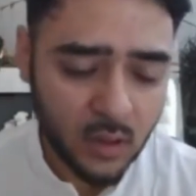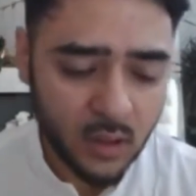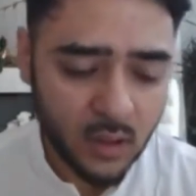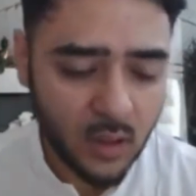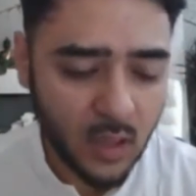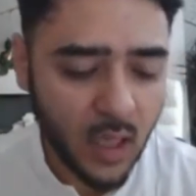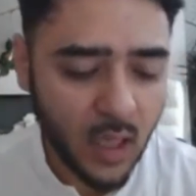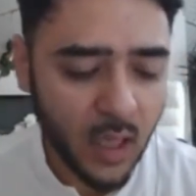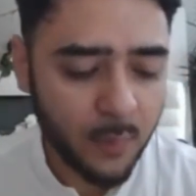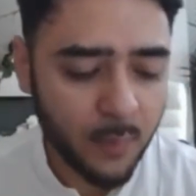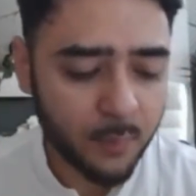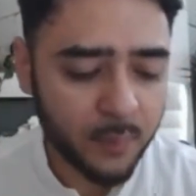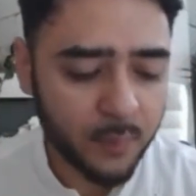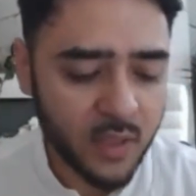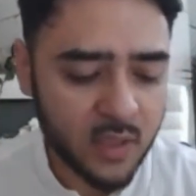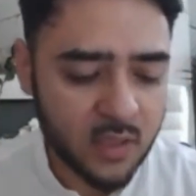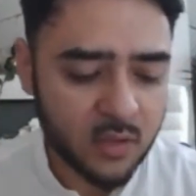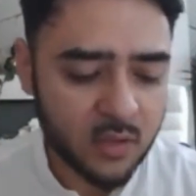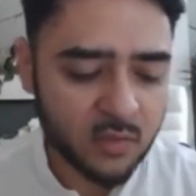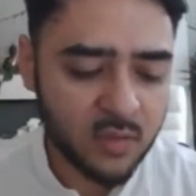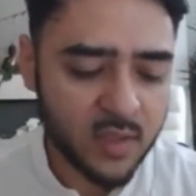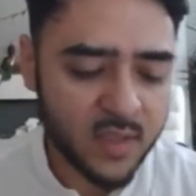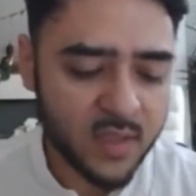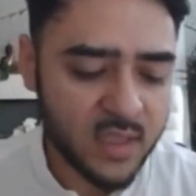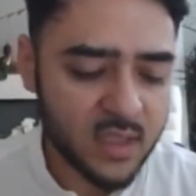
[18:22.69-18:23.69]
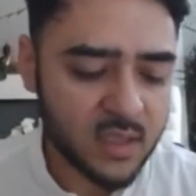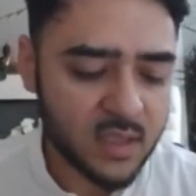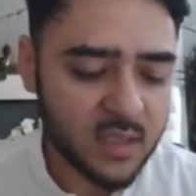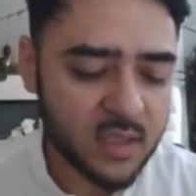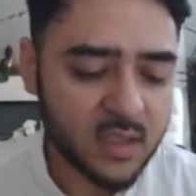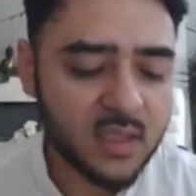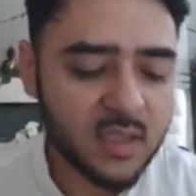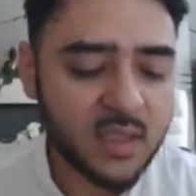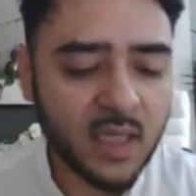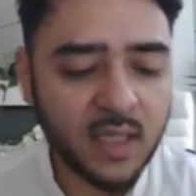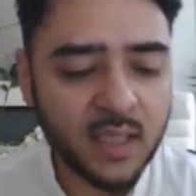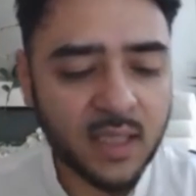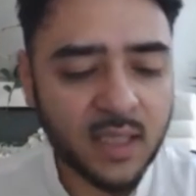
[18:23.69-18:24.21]
There's a reason to
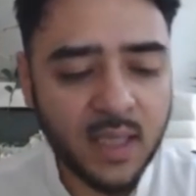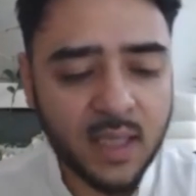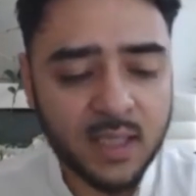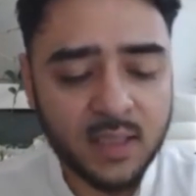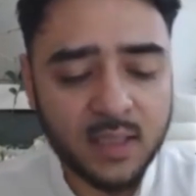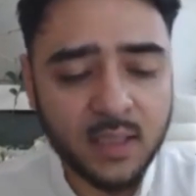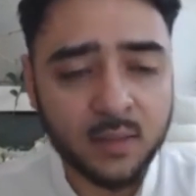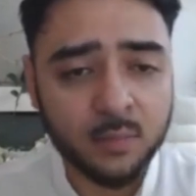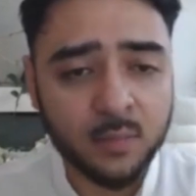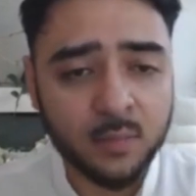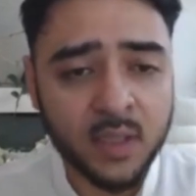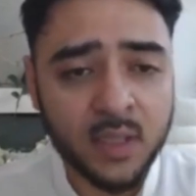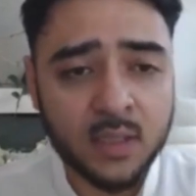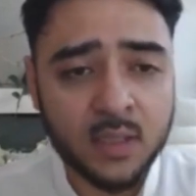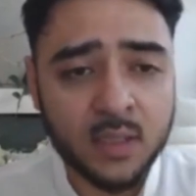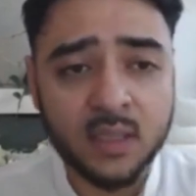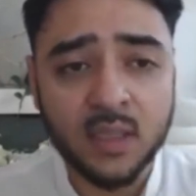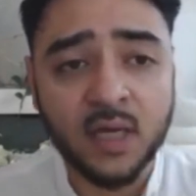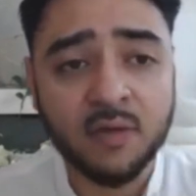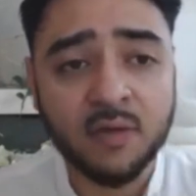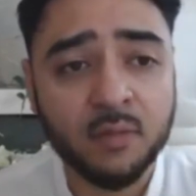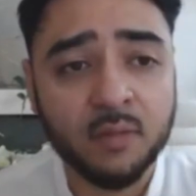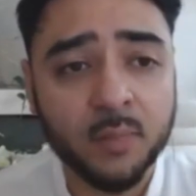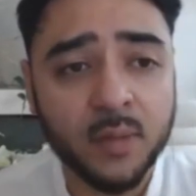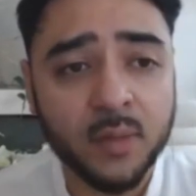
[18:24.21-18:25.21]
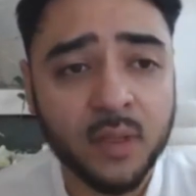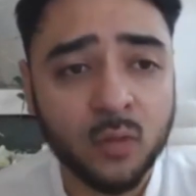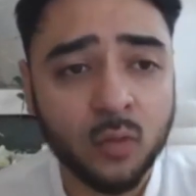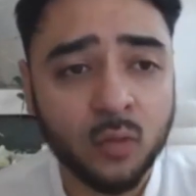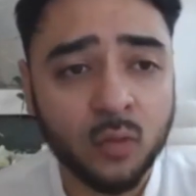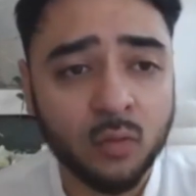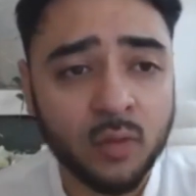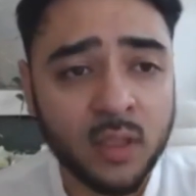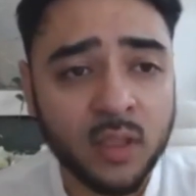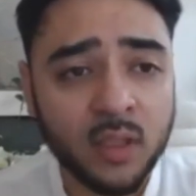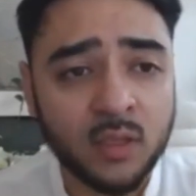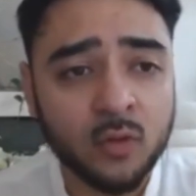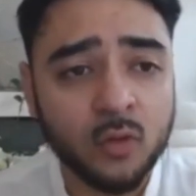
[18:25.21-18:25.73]
say that. It means that everybody
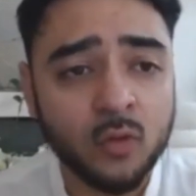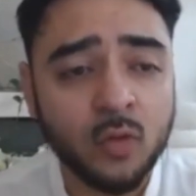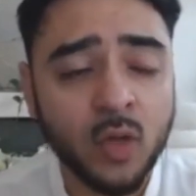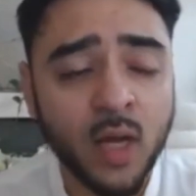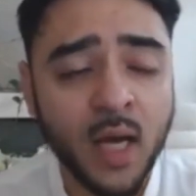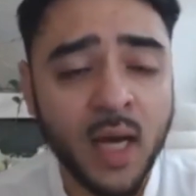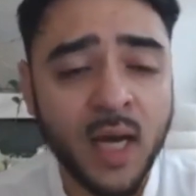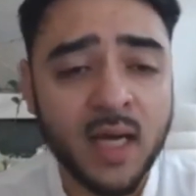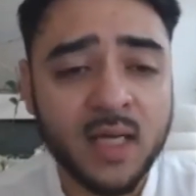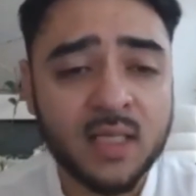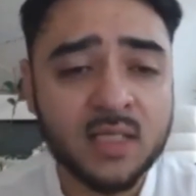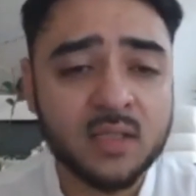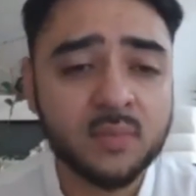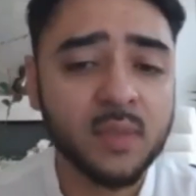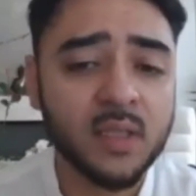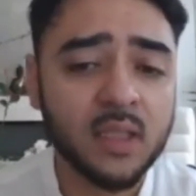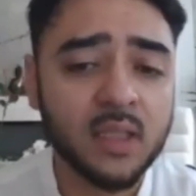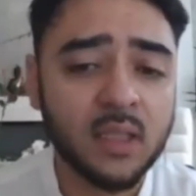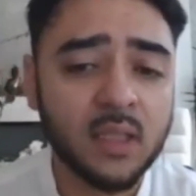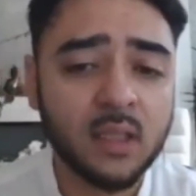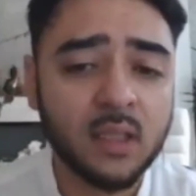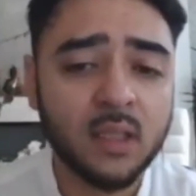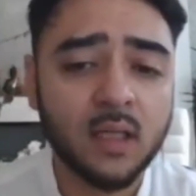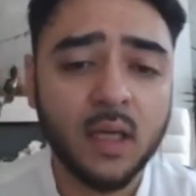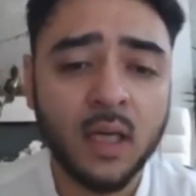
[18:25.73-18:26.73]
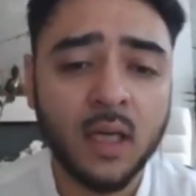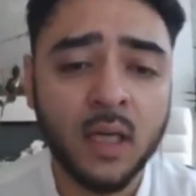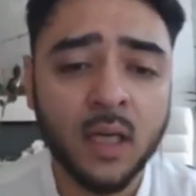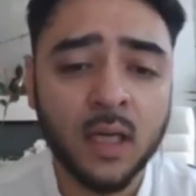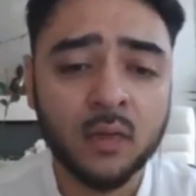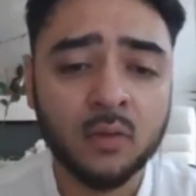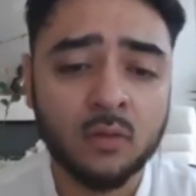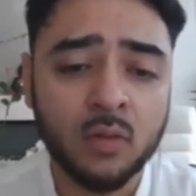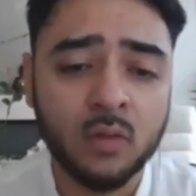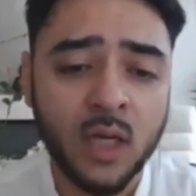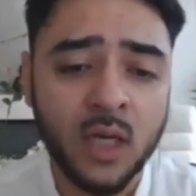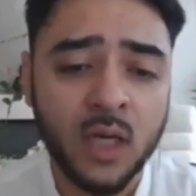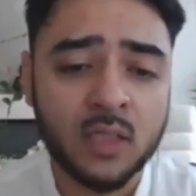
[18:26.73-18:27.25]
already who has
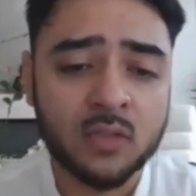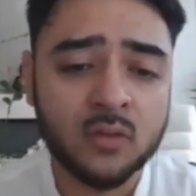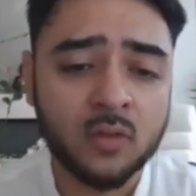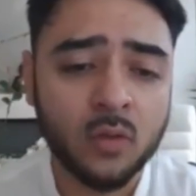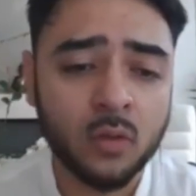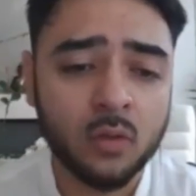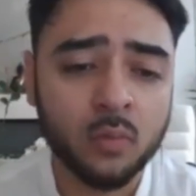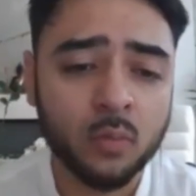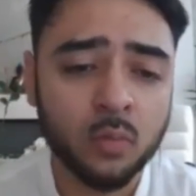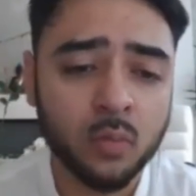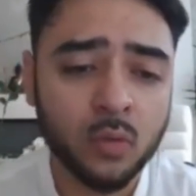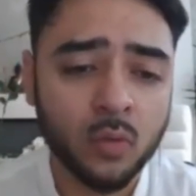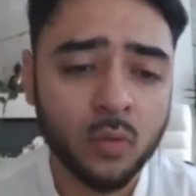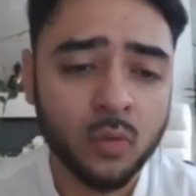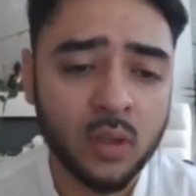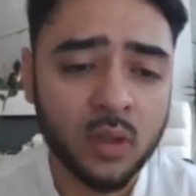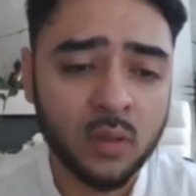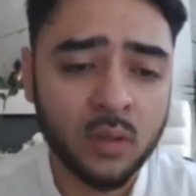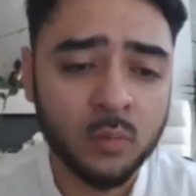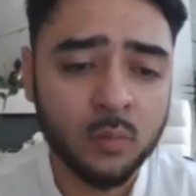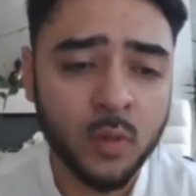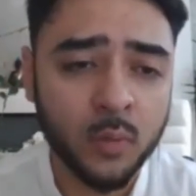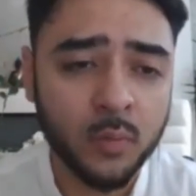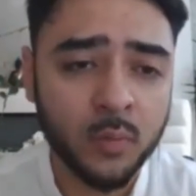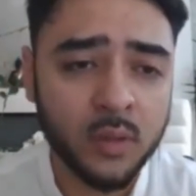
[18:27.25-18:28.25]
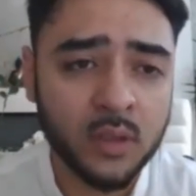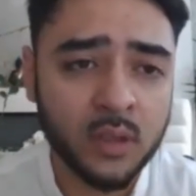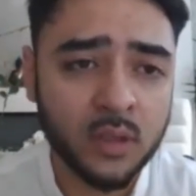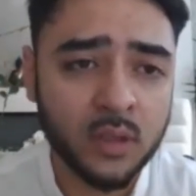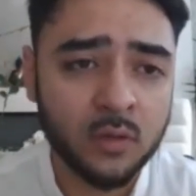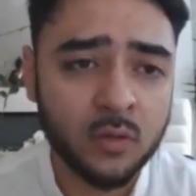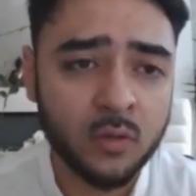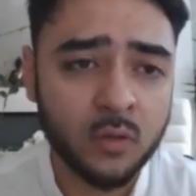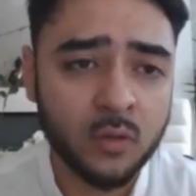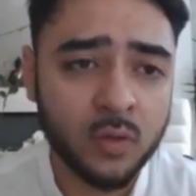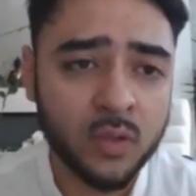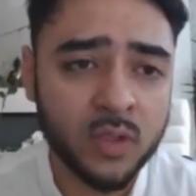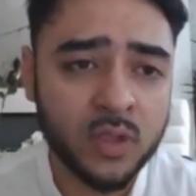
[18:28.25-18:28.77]
gone abroad at the moment and
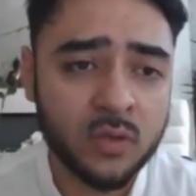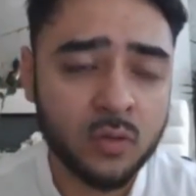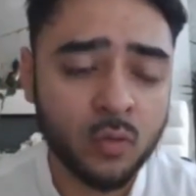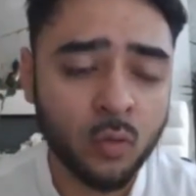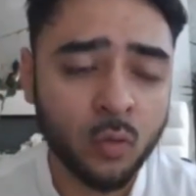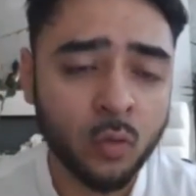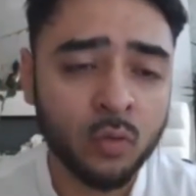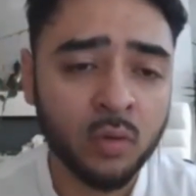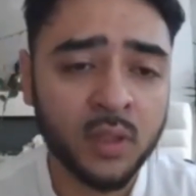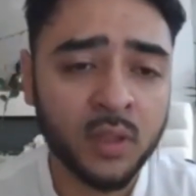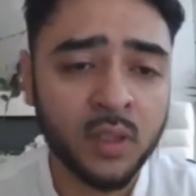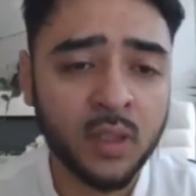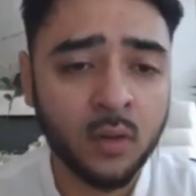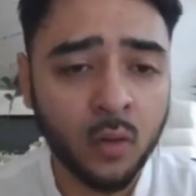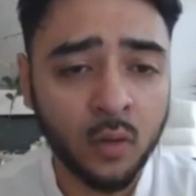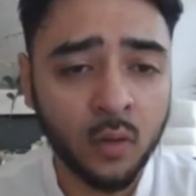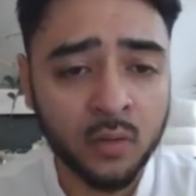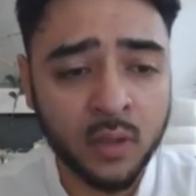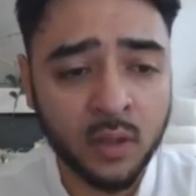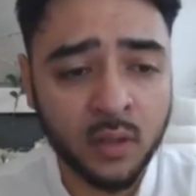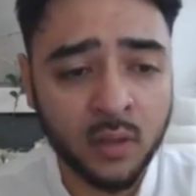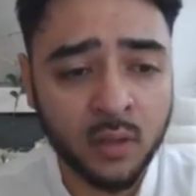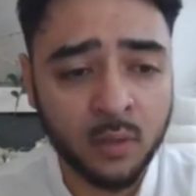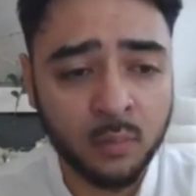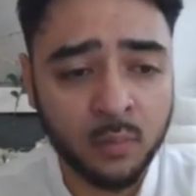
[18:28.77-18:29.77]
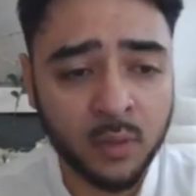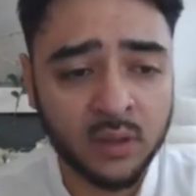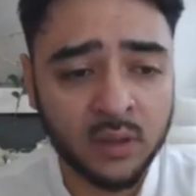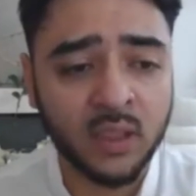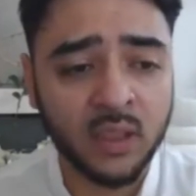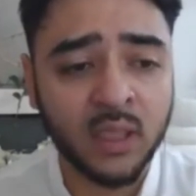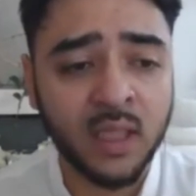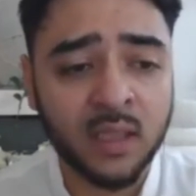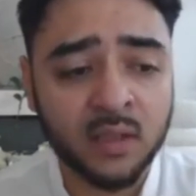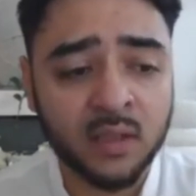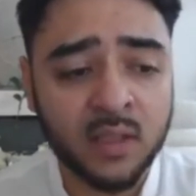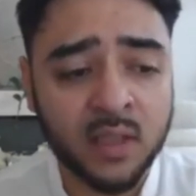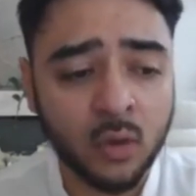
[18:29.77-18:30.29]
who has already got their admission
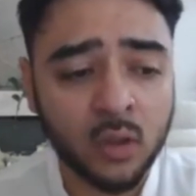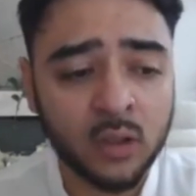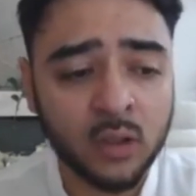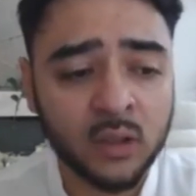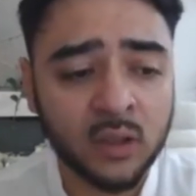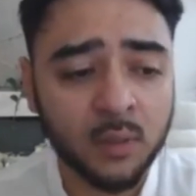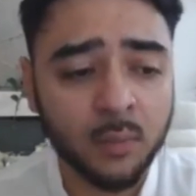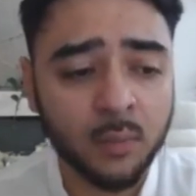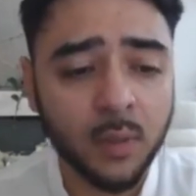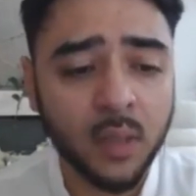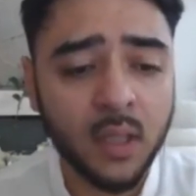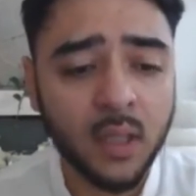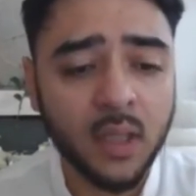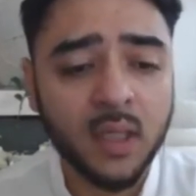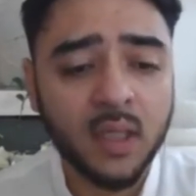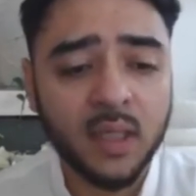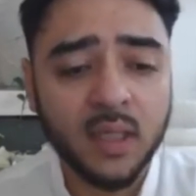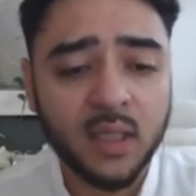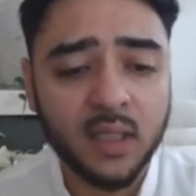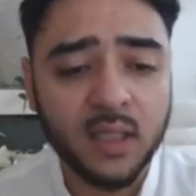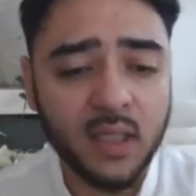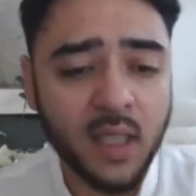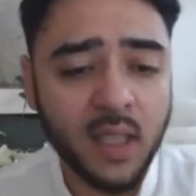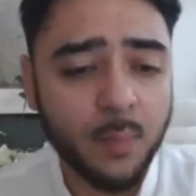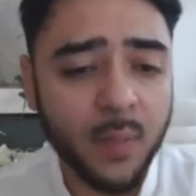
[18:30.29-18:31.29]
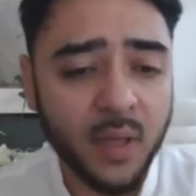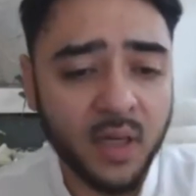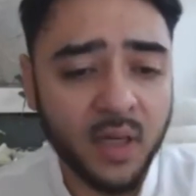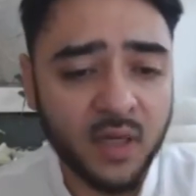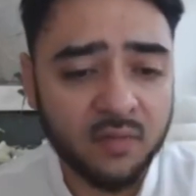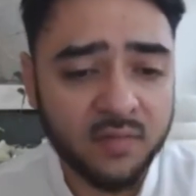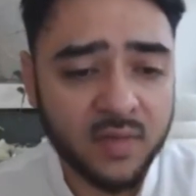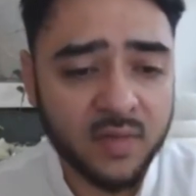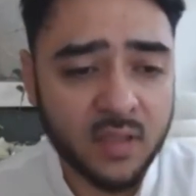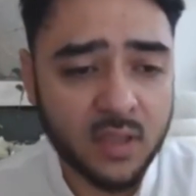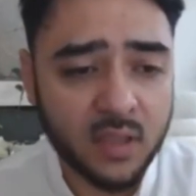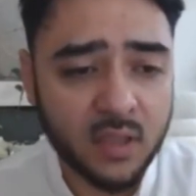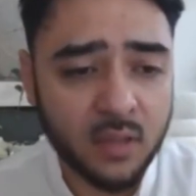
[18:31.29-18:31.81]
and their scholarship, they're
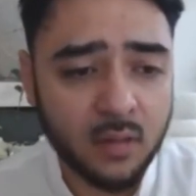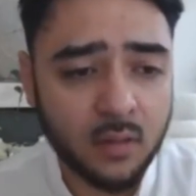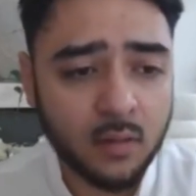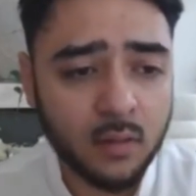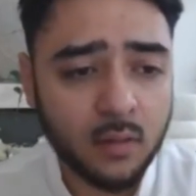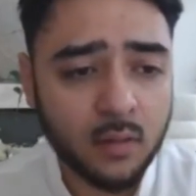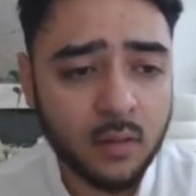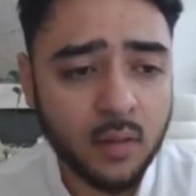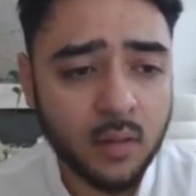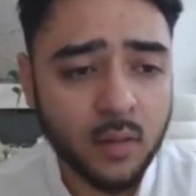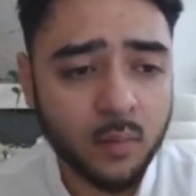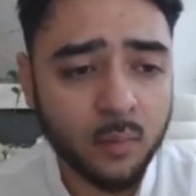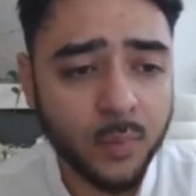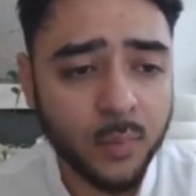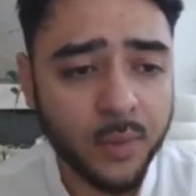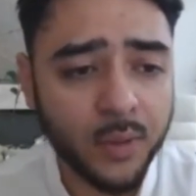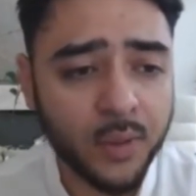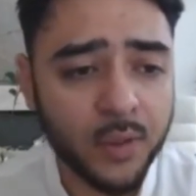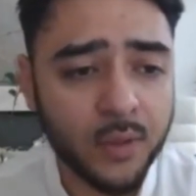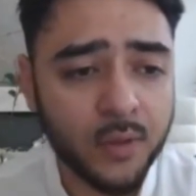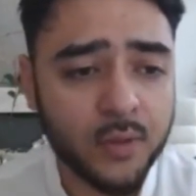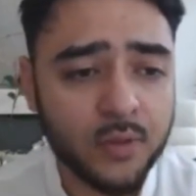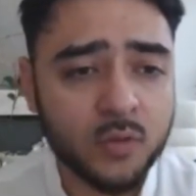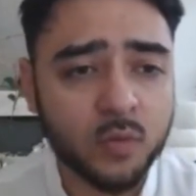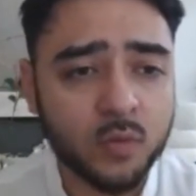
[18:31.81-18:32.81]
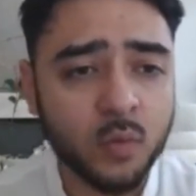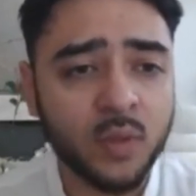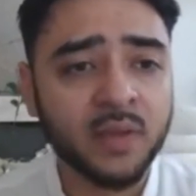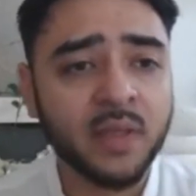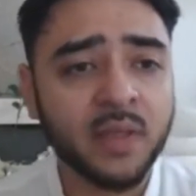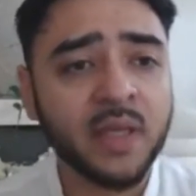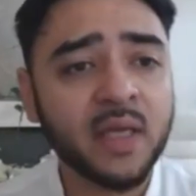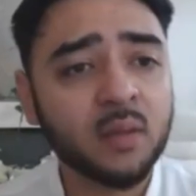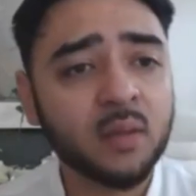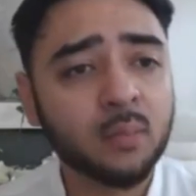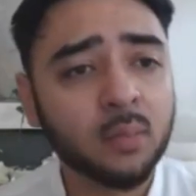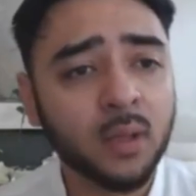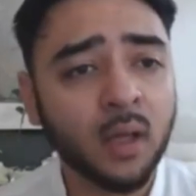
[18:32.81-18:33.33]
benefiting. Because when
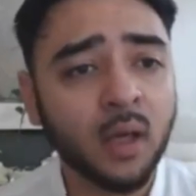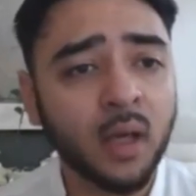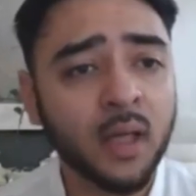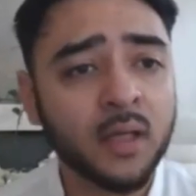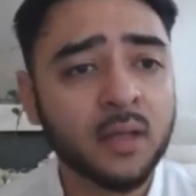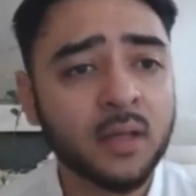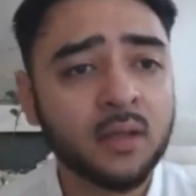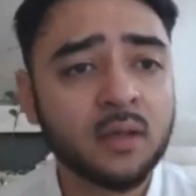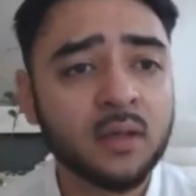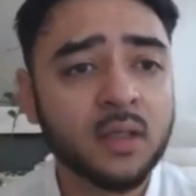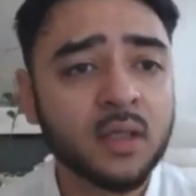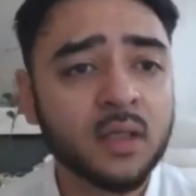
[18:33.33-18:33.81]
they applied,